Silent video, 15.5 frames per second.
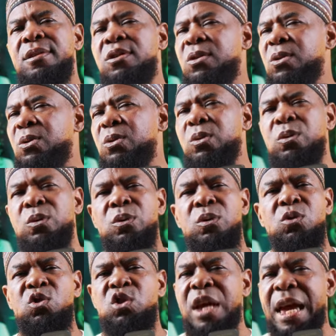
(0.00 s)
to
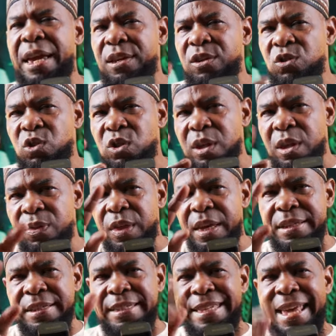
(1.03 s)
change
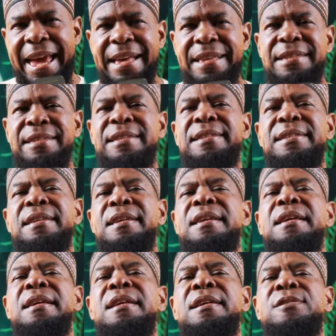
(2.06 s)
their stance
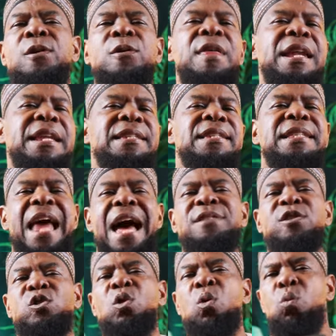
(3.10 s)
so that it's
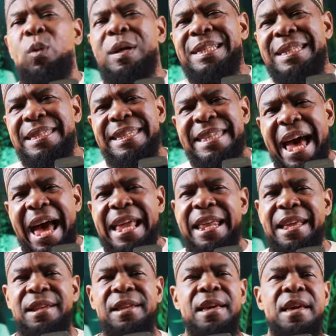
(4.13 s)
not so
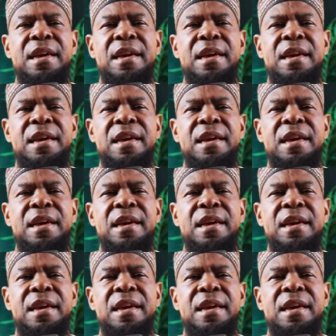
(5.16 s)
one-sided,